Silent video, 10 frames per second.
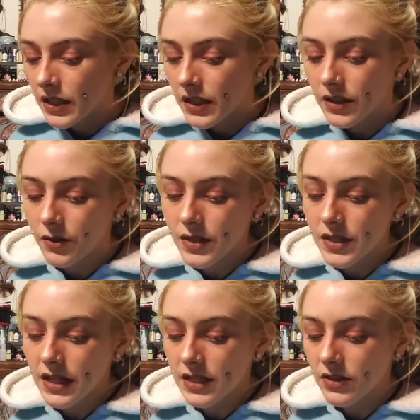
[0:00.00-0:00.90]
the reason
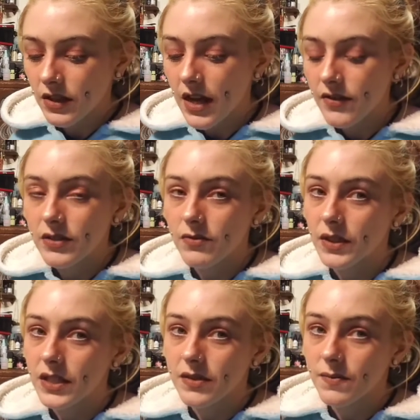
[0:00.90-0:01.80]
I still have it
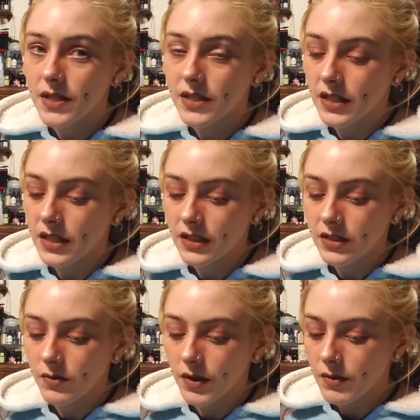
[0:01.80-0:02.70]
really is because I need it to
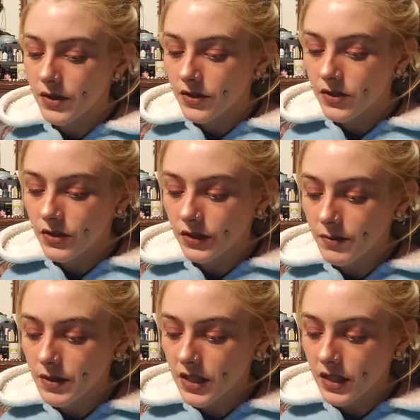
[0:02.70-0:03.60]
wear with a certain
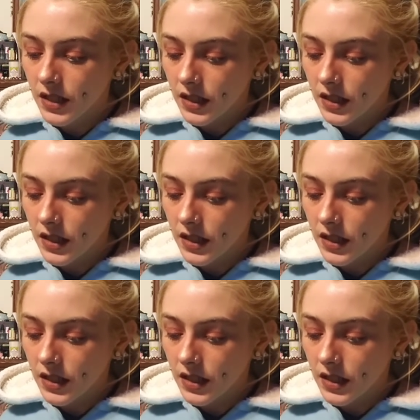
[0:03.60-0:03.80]
lipstick.